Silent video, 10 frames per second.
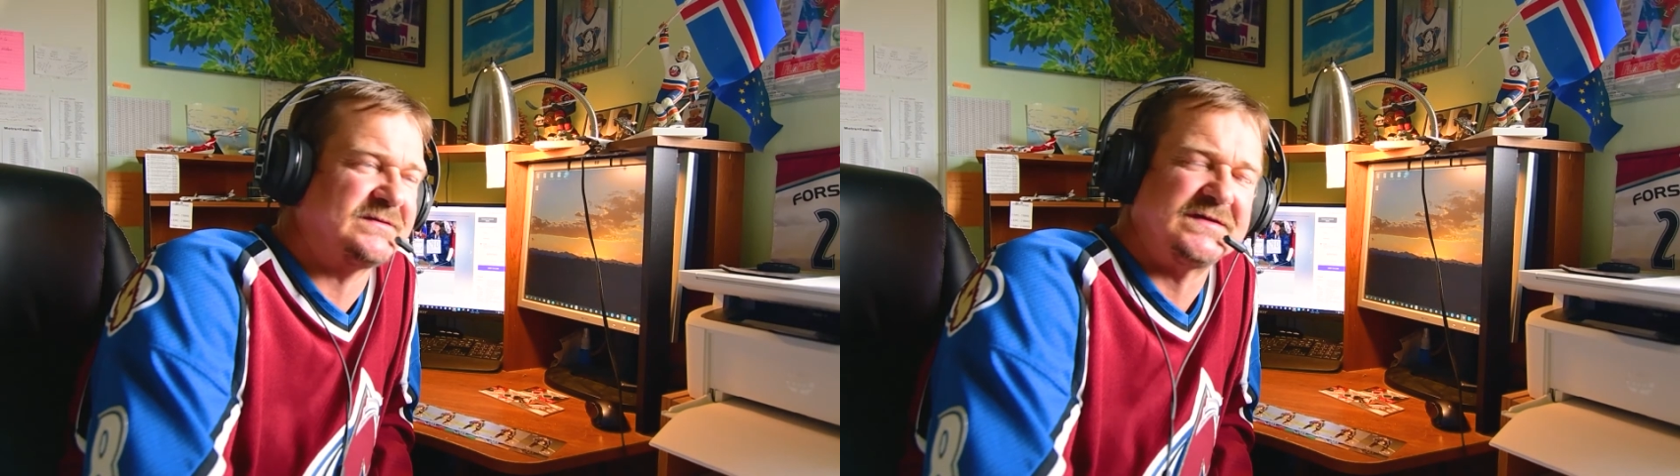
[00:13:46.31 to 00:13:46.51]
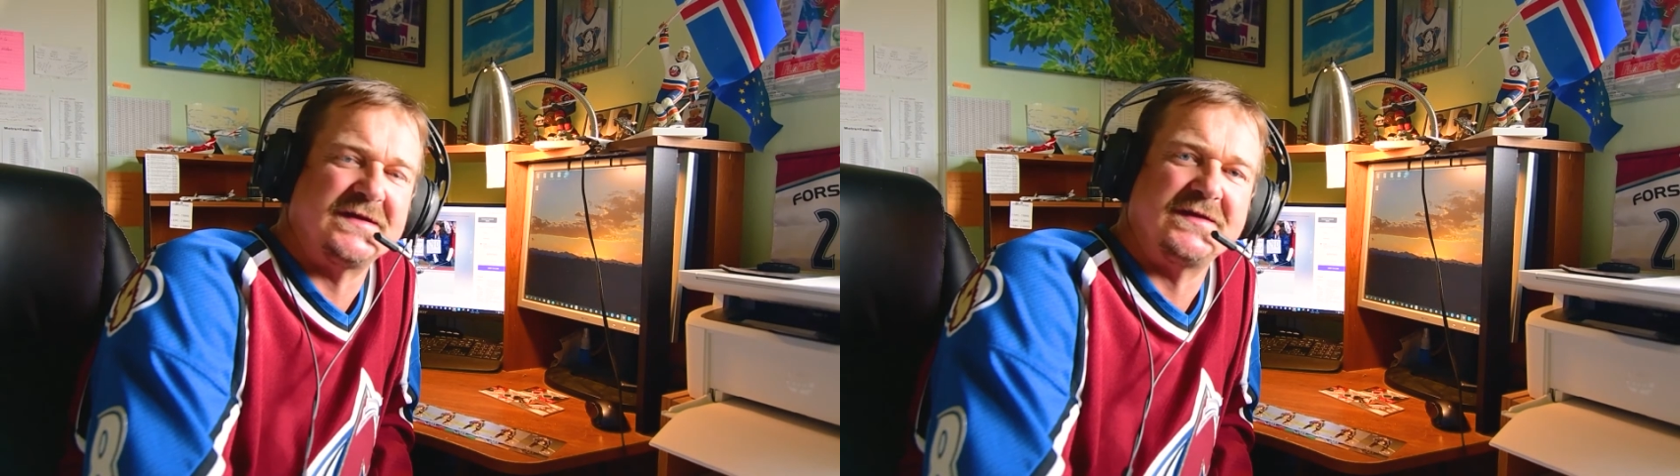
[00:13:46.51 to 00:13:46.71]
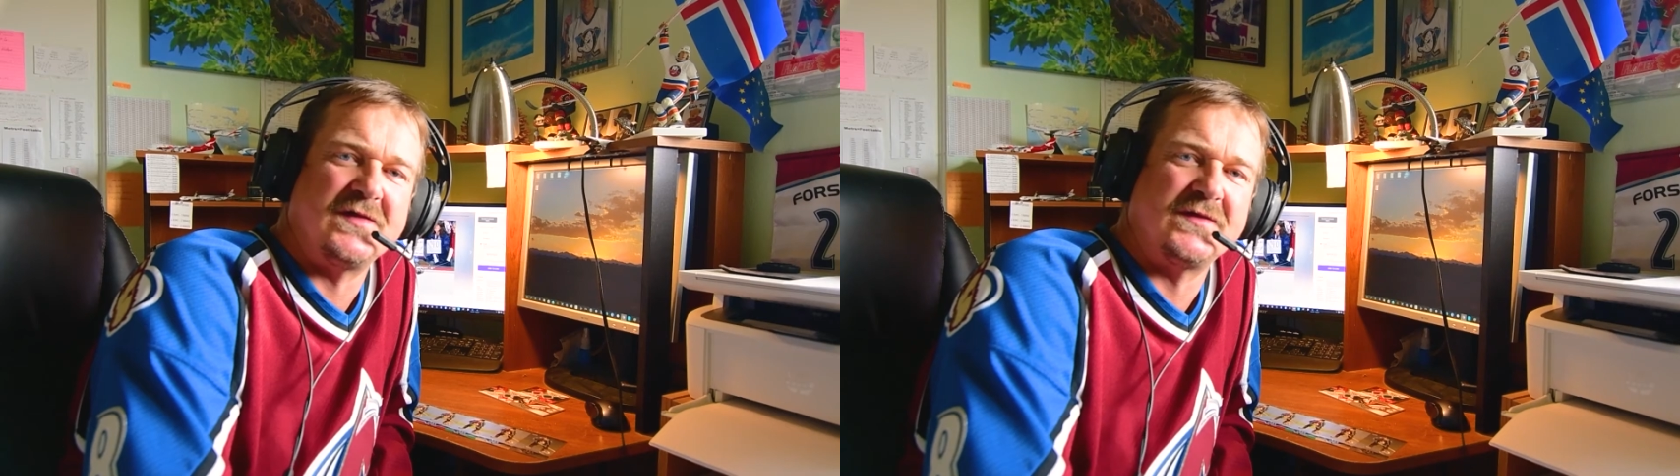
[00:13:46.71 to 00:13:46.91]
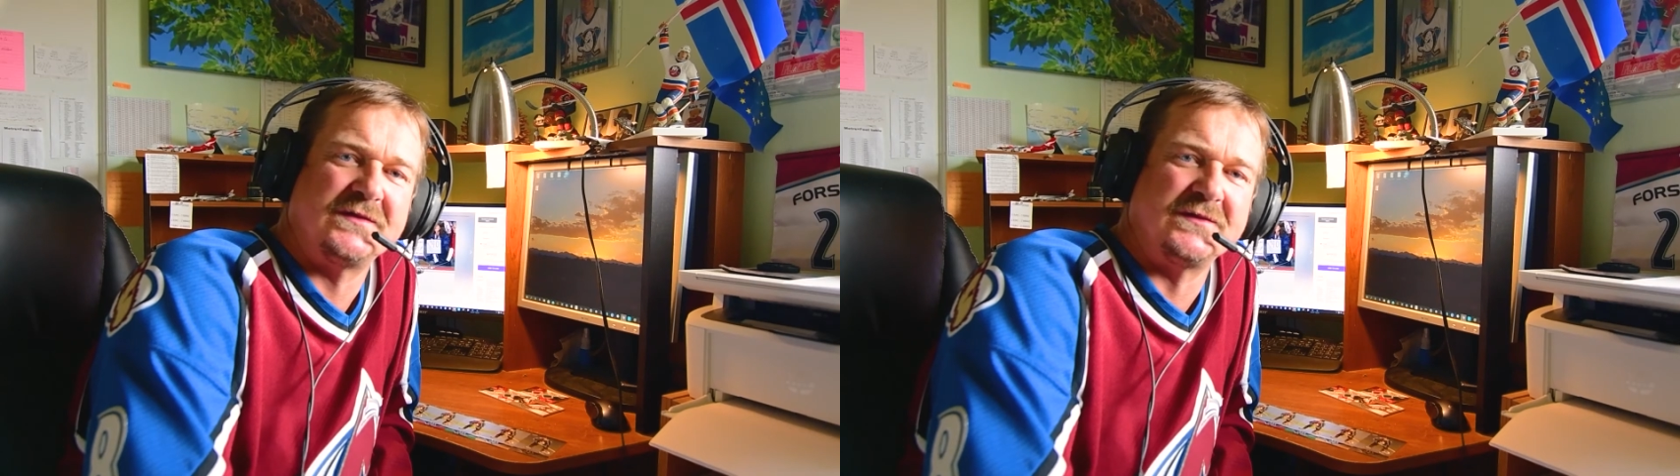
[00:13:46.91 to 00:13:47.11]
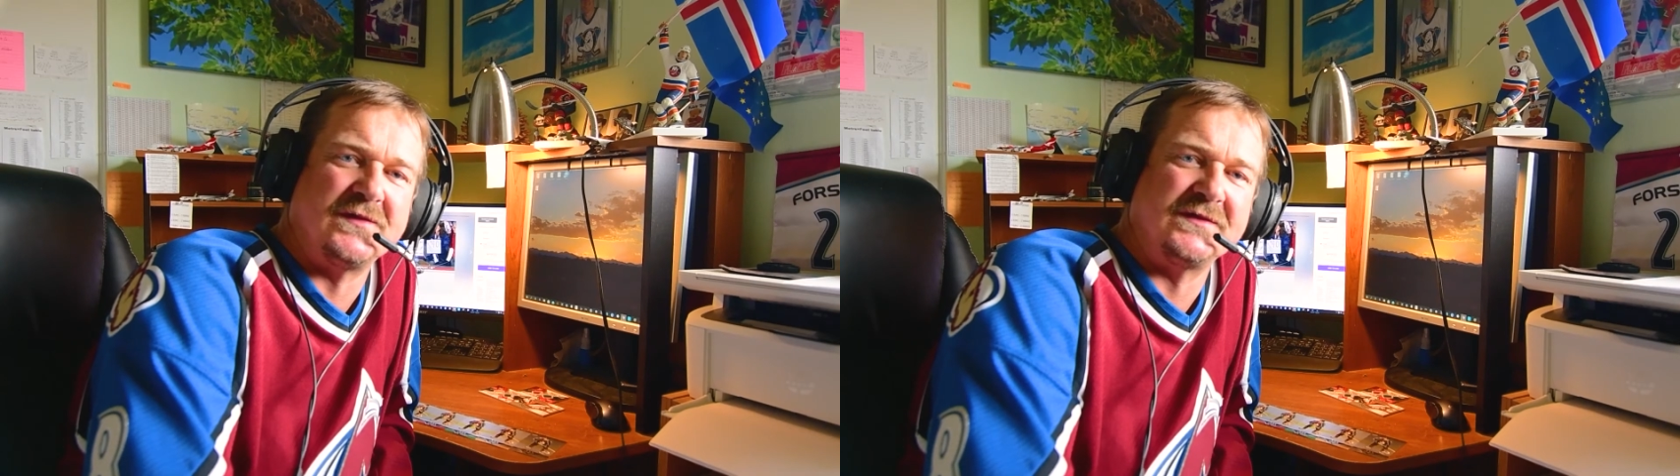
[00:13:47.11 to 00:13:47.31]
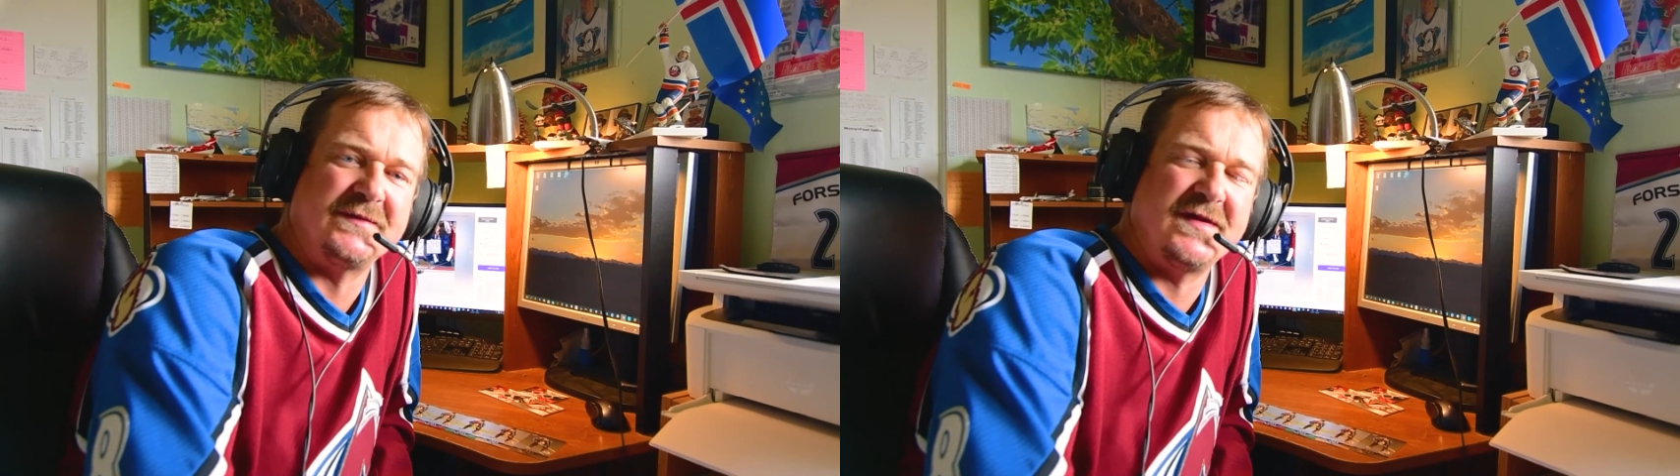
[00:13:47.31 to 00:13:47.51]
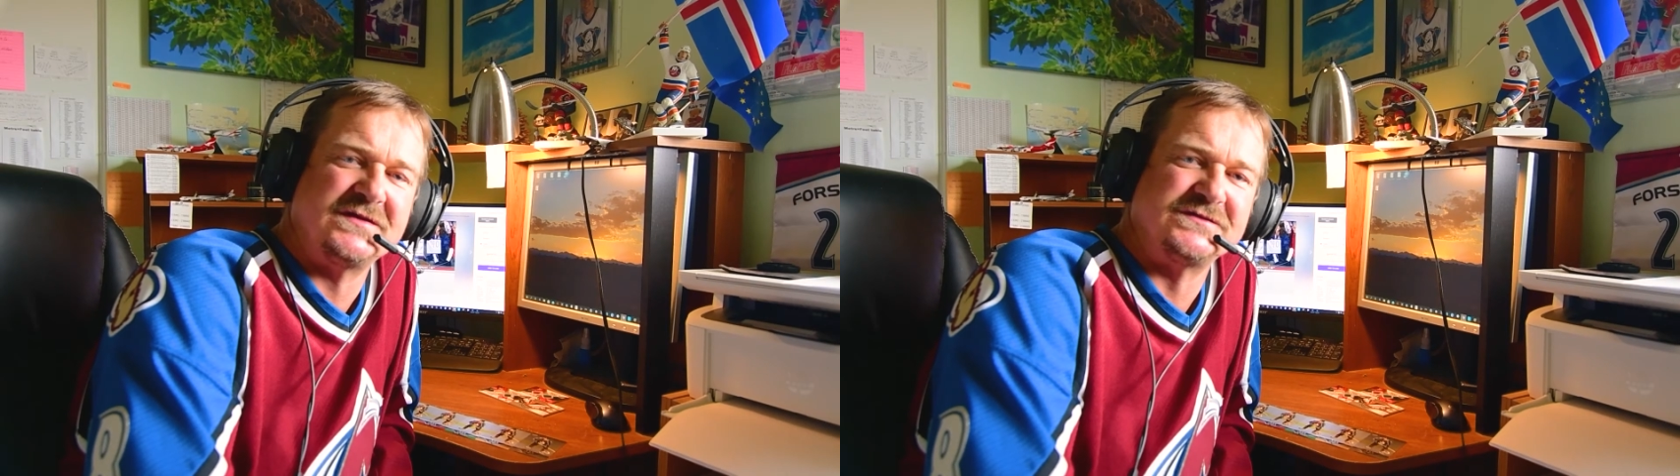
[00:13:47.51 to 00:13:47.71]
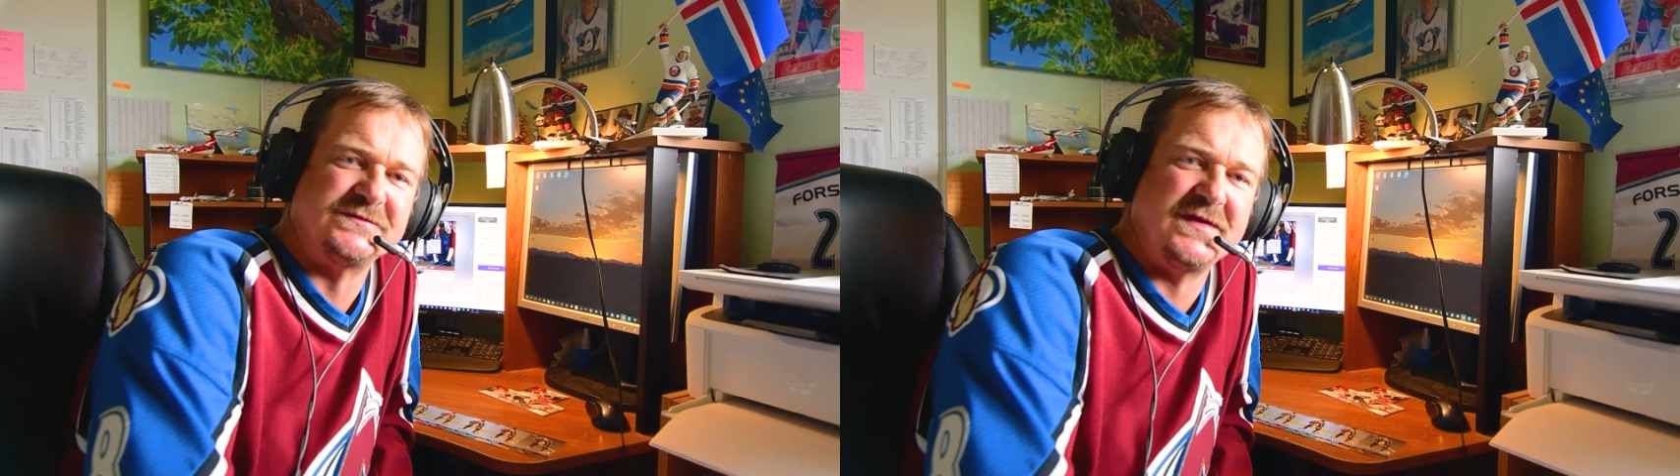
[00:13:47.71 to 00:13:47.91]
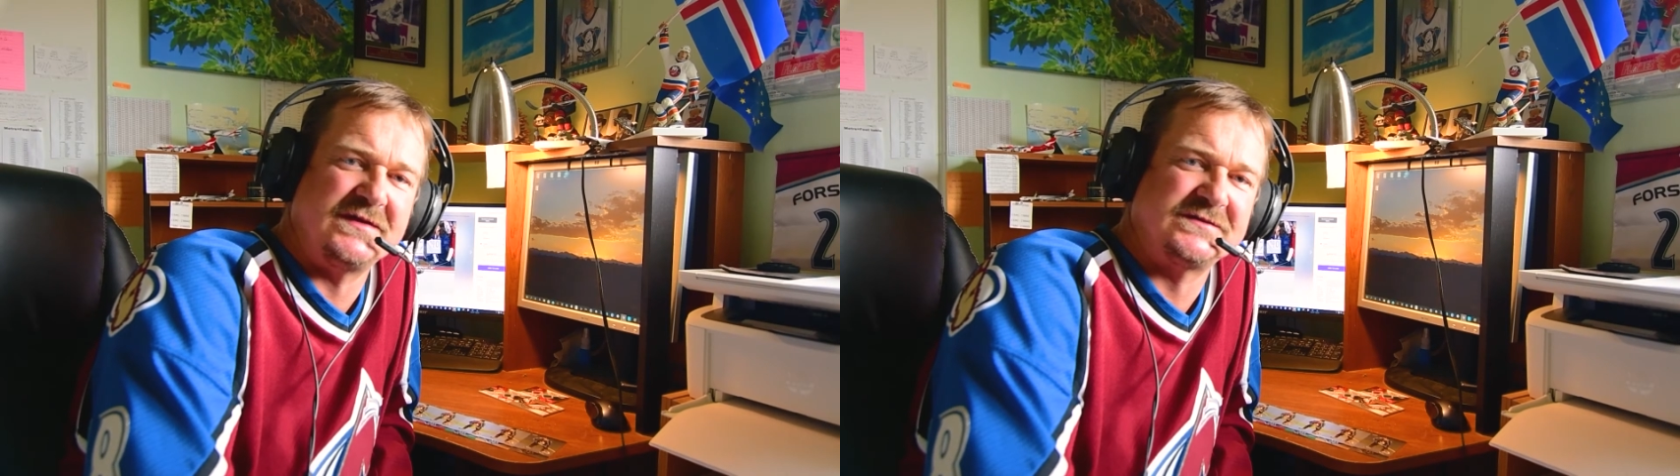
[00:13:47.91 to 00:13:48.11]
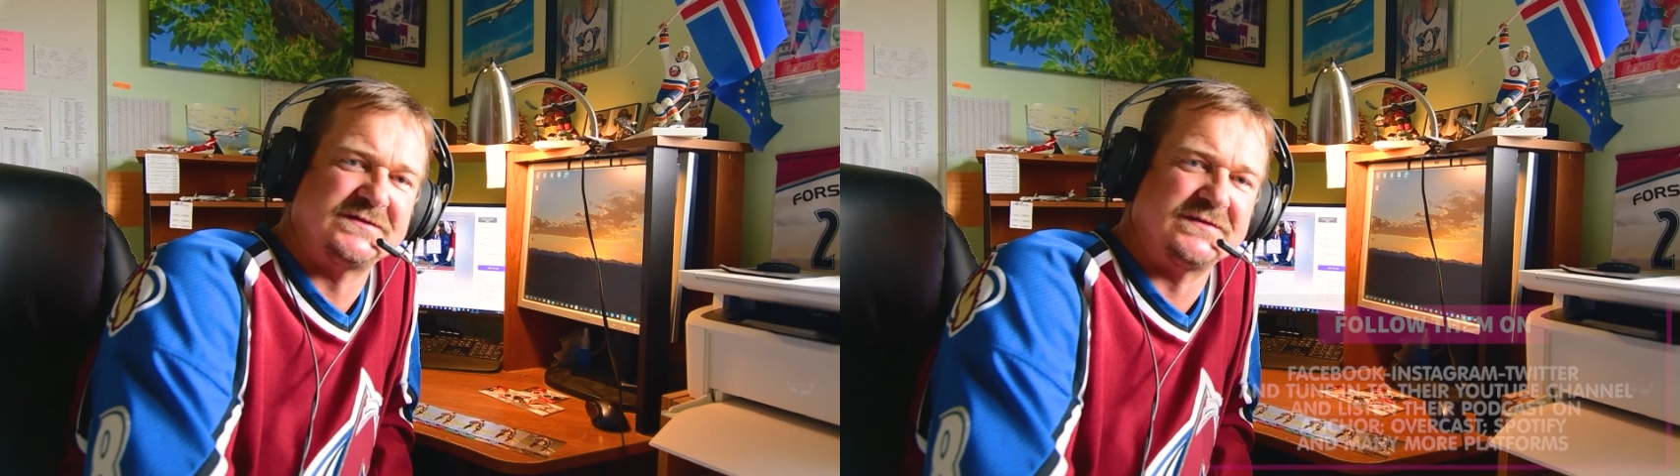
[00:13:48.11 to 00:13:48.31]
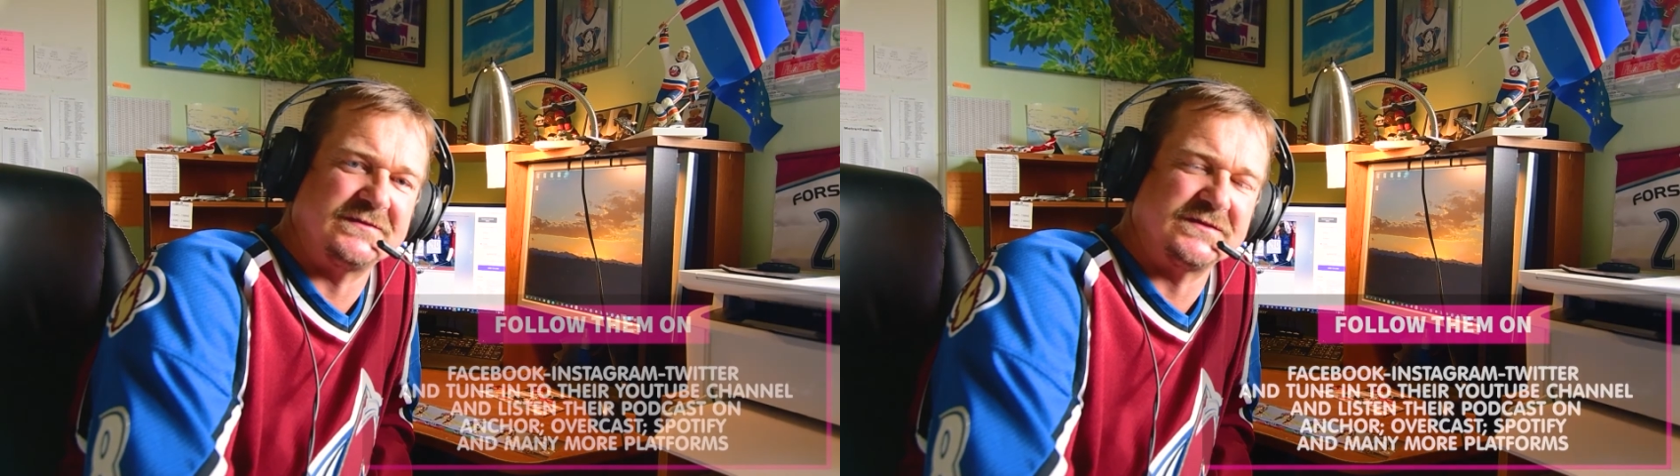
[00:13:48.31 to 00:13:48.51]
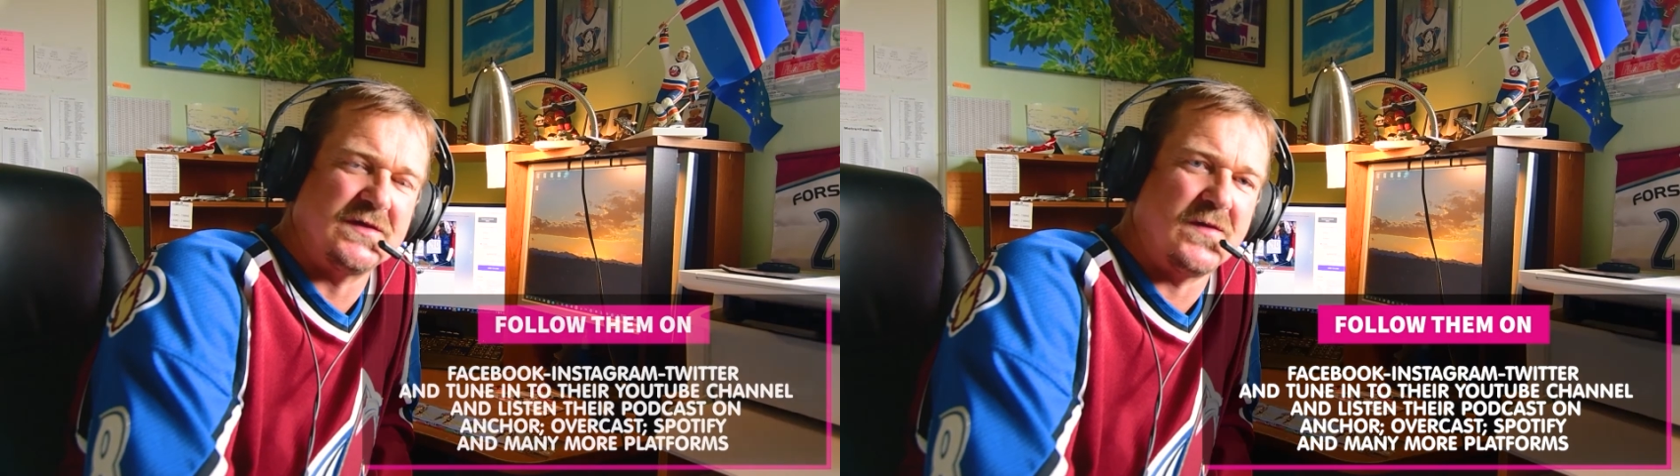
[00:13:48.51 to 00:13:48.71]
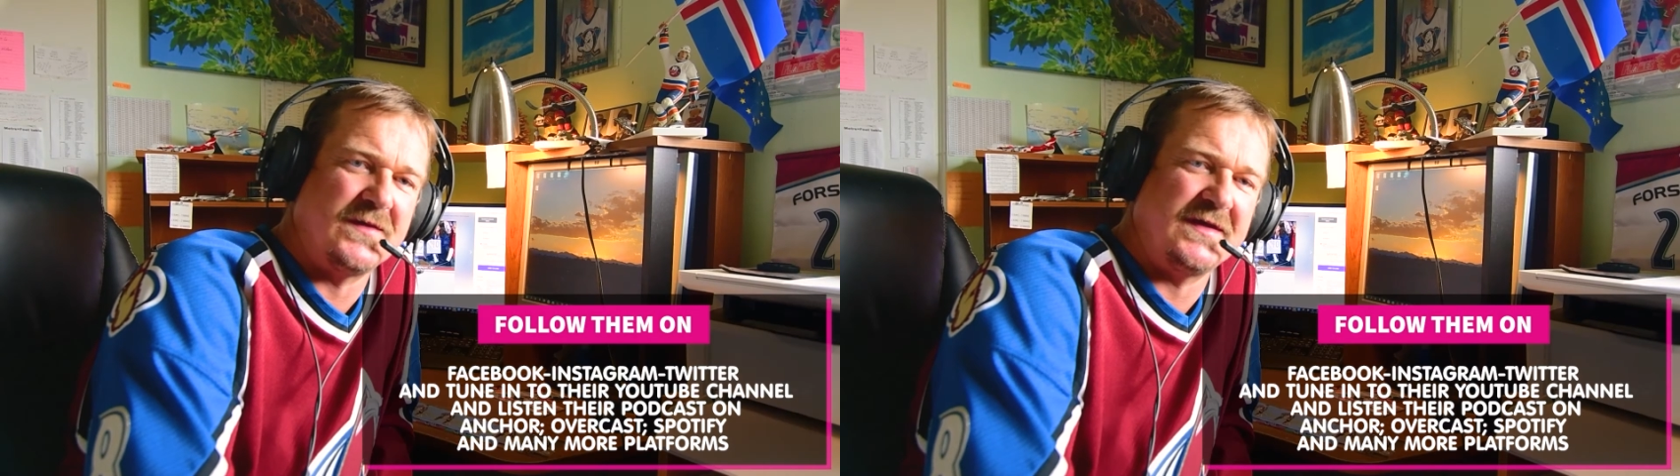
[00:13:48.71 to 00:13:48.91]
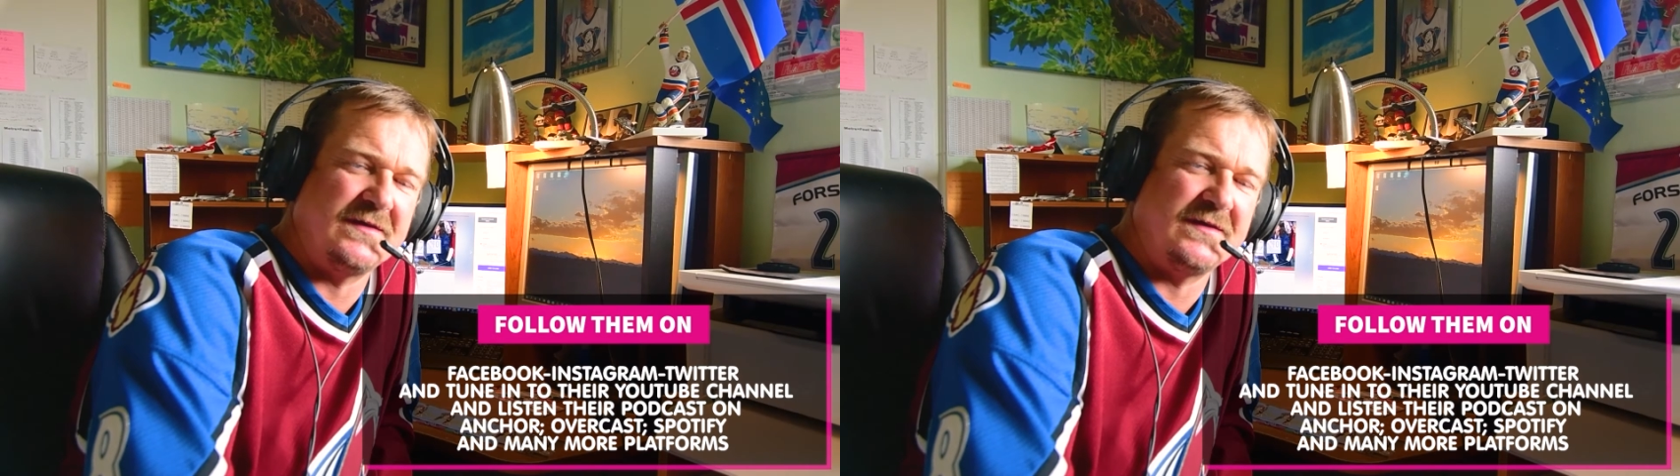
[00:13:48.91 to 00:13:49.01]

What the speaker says: send it over to On the Bench's Beaks with Cody.